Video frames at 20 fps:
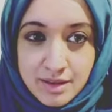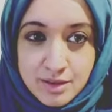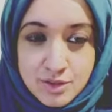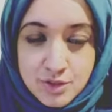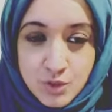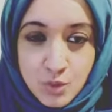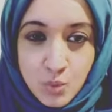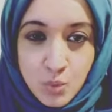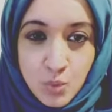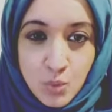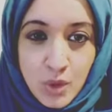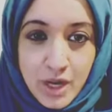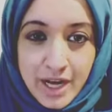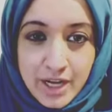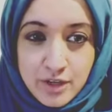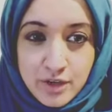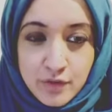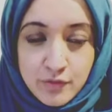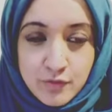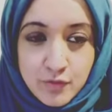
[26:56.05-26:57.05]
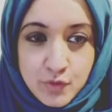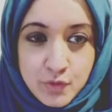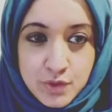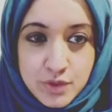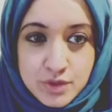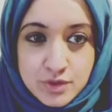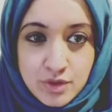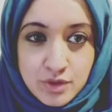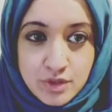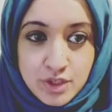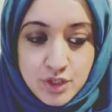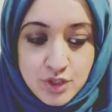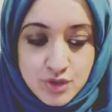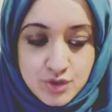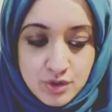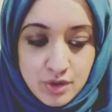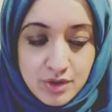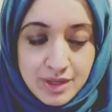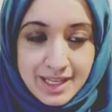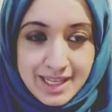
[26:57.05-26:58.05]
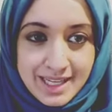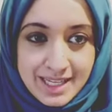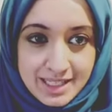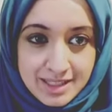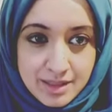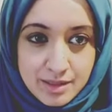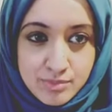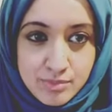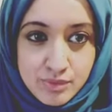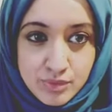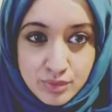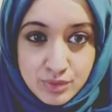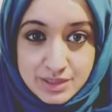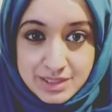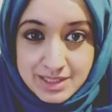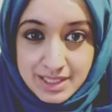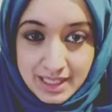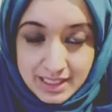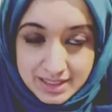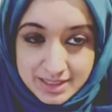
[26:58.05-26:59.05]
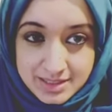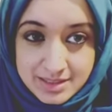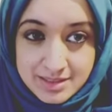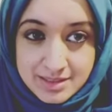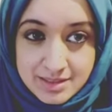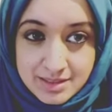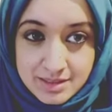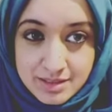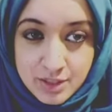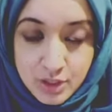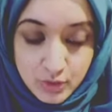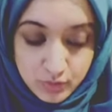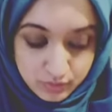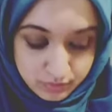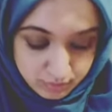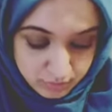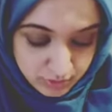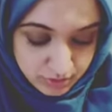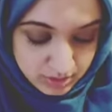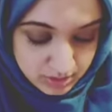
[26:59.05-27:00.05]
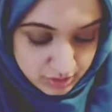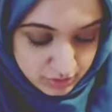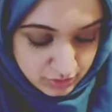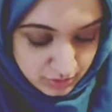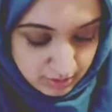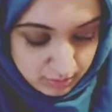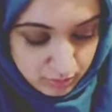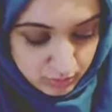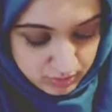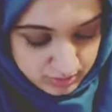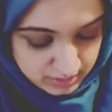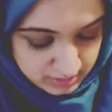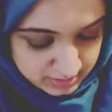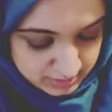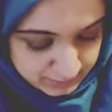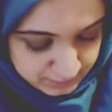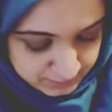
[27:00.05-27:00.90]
So why not focus on enjoying the process? You must enjoy the process.